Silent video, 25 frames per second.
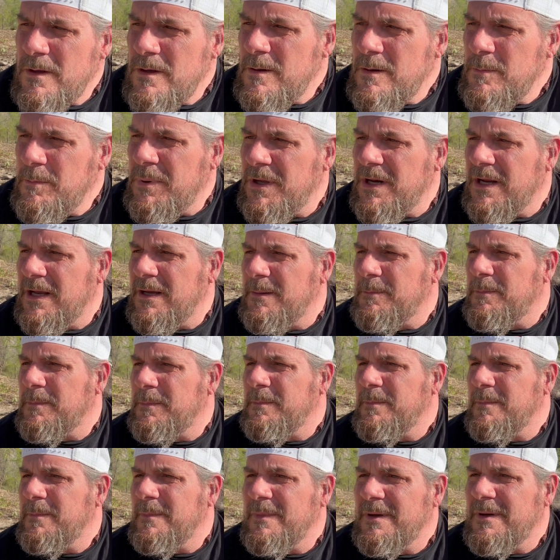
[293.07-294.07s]
But
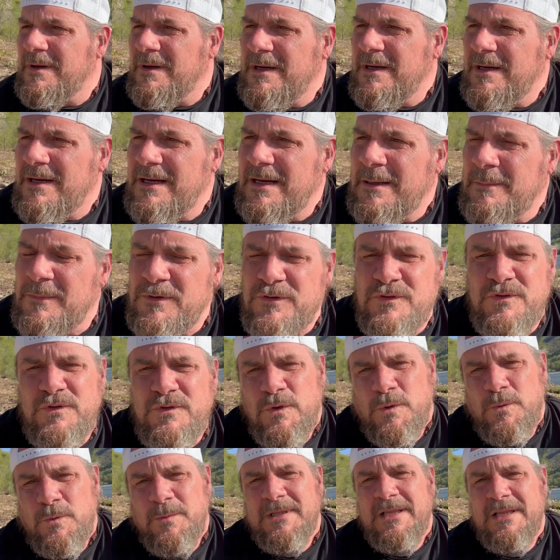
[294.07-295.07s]
I'm
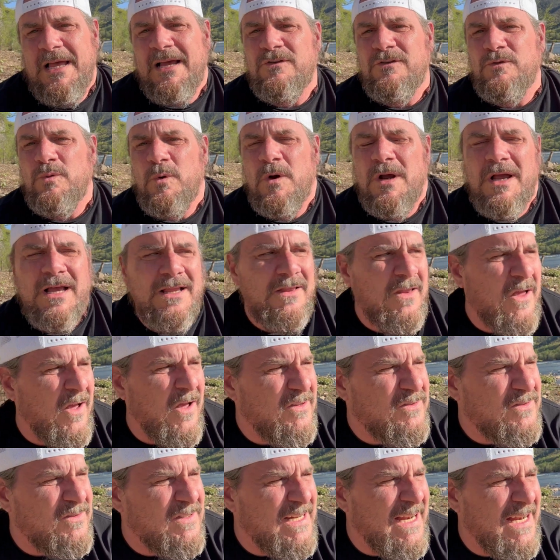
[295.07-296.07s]
assuming that's where I
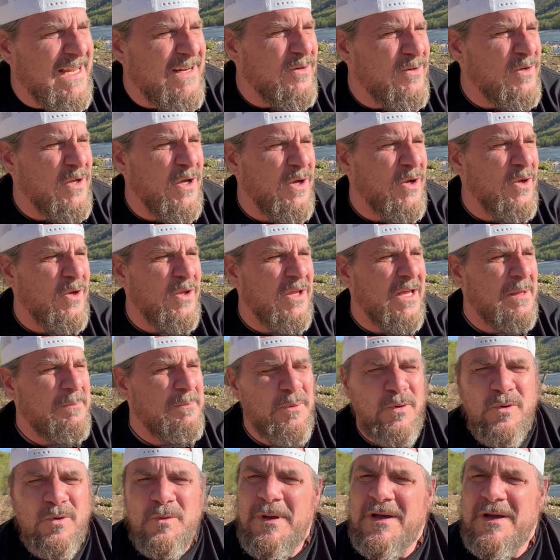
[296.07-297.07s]
lost it. I don't know. I
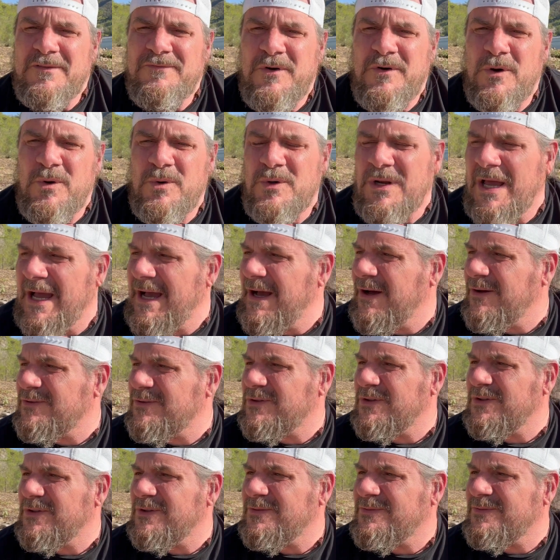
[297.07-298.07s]
pulled my phone out
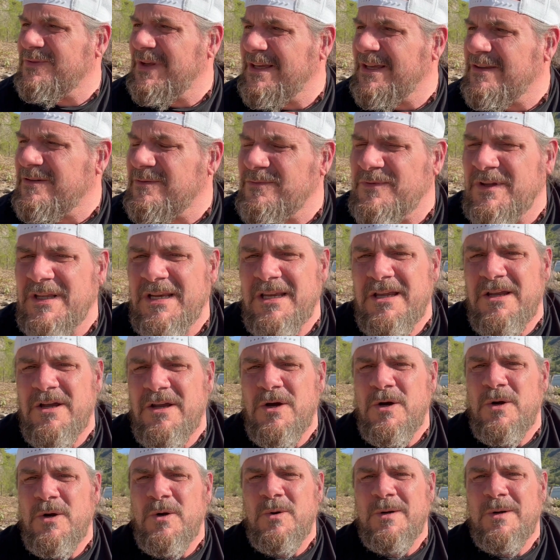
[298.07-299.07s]
to take some
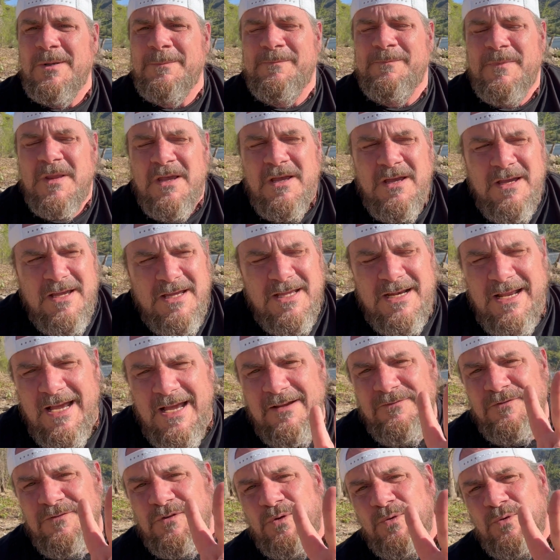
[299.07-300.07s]
video, and and I
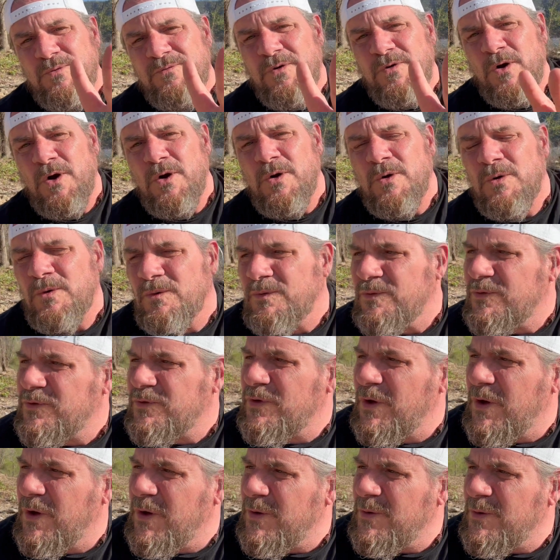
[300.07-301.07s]
have 2 phones,
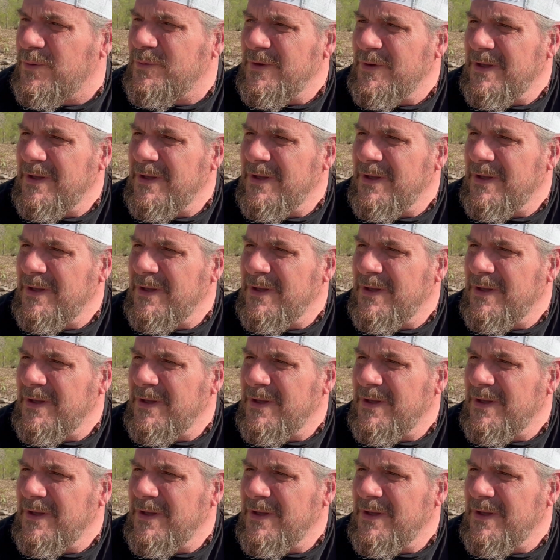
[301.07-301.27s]
so